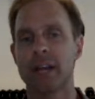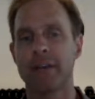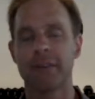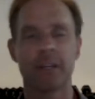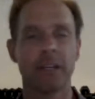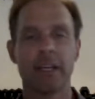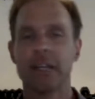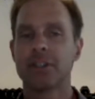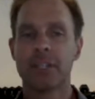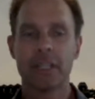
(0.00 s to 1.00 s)
stuff, and
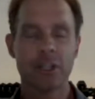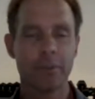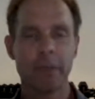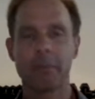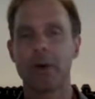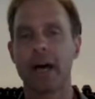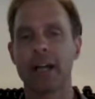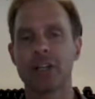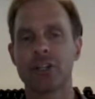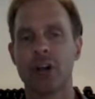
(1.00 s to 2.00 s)
teaching people how
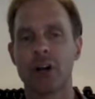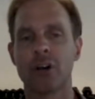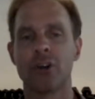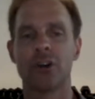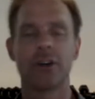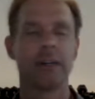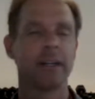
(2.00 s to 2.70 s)
to juggle.